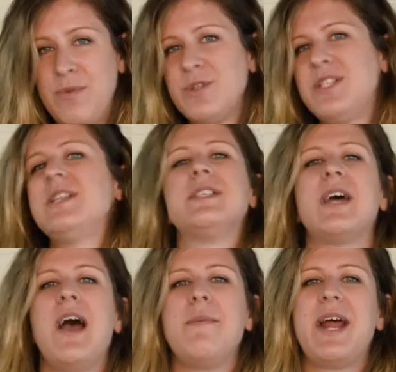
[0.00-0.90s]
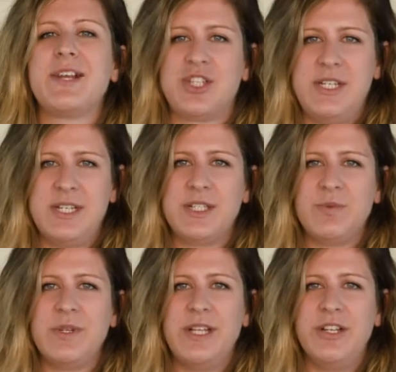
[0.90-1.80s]
most of the time, it actually does a
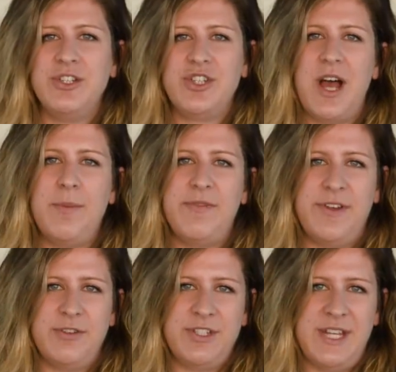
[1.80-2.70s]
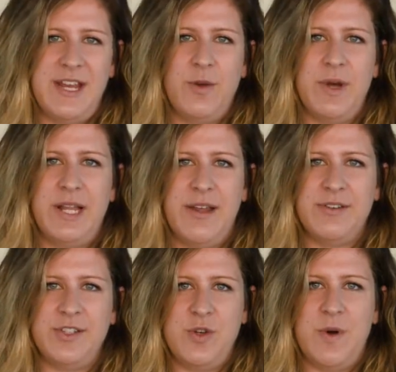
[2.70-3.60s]
really good job of understanding what
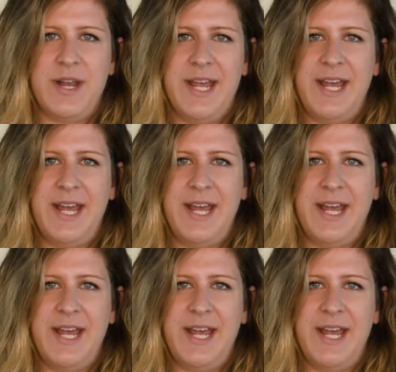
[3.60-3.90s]
letters you want to